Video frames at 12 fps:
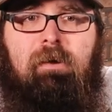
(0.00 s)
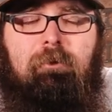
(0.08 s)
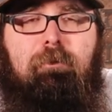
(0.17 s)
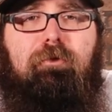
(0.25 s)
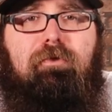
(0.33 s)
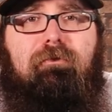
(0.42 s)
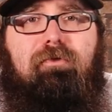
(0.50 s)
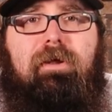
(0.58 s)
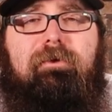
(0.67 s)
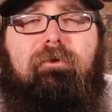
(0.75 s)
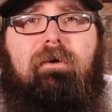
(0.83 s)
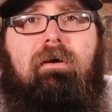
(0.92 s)
I'm going to put the
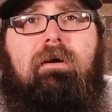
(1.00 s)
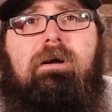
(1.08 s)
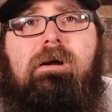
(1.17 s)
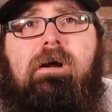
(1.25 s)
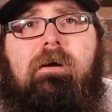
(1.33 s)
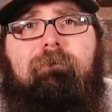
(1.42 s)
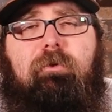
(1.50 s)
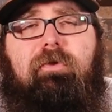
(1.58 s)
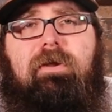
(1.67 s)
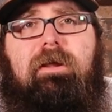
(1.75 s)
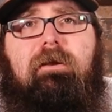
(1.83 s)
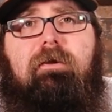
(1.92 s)
flavor, put
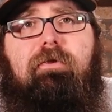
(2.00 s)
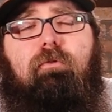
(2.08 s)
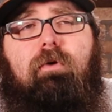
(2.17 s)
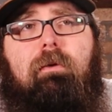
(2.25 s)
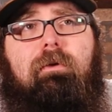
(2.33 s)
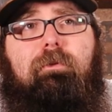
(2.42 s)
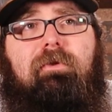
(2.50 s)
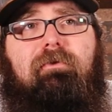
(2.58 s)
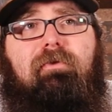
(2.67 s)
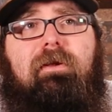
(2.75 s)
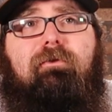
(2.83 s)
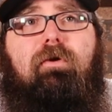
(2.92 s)
the heat at a 3. I'm going to put the
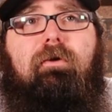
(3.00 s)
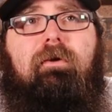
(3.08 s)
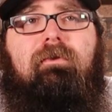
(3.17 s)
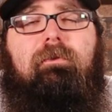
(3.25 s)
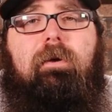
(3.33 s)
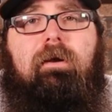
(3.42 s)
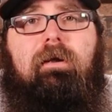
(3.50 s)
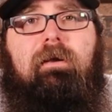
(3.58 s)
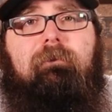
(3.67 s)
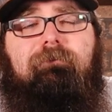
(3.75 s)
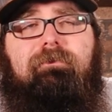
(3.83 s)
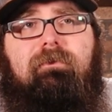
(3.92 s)
flavor on this about an
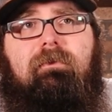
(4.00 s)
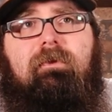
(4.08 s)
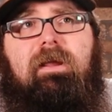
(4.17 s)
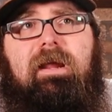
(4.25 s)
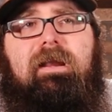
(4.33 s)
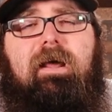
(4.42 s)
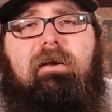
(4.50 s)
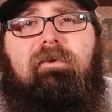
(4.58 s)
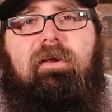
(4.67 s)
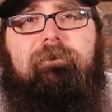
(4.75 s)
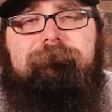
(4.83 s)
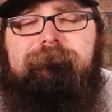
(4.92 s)
8 out of
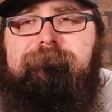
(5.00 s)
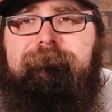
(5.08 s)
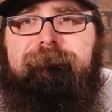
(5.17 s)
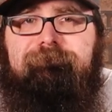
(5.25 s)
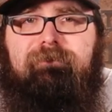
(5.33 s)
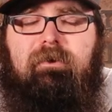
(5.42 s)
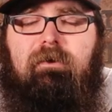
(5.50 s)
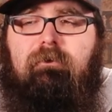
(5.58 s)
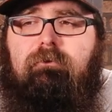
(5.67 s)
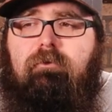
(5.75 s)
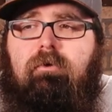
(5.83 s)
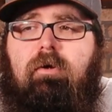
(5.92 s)
10.
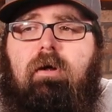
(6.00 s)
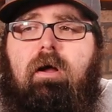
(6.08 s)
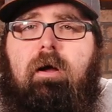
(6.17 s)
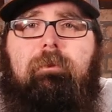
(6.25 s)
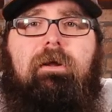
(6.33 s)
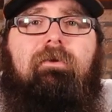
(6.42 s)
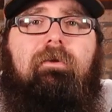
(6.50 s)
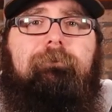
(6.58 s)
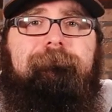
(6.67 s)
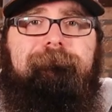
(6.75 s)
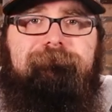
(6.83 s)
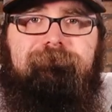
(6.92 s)
Amazing.
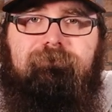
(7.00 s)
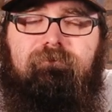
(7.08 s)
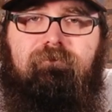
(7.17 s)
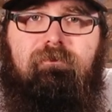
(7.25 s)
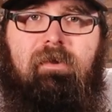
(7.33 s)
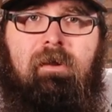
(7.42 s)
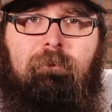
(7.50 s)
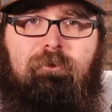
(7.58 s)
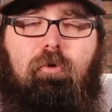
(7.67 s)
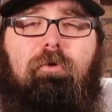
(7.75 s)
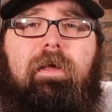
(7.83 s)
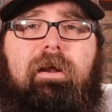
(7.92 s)
I'm
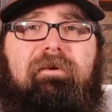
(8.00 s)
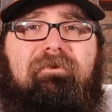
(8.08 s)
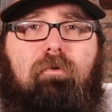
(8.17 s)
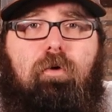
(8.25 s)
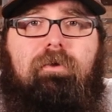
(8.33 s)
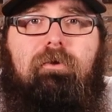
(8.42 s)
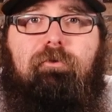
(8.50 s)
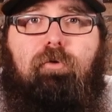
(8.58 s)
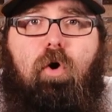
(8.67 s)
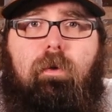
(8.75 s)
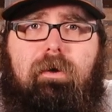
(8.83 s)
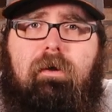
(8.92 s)
so glad I have four of these
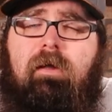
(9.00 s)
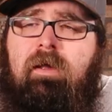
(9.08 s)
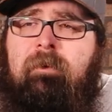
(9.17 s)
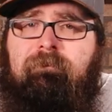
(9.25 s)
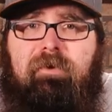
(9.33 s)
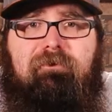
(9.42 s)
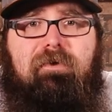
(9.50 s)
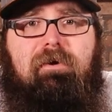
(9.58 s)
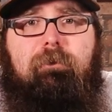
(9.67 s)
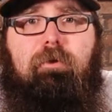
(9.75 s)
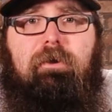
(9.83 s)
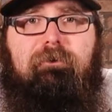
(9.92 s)
growing. They're
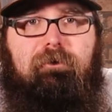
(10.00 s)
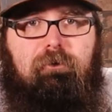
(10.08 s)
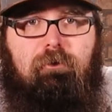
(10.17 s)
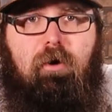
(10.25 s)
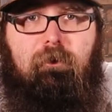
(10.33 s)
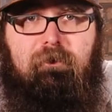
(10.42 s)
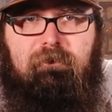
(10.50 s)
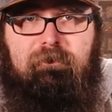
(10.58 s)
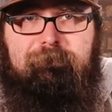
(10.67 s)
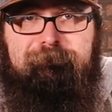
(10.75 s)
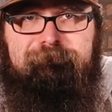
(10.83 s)
very prolific growers.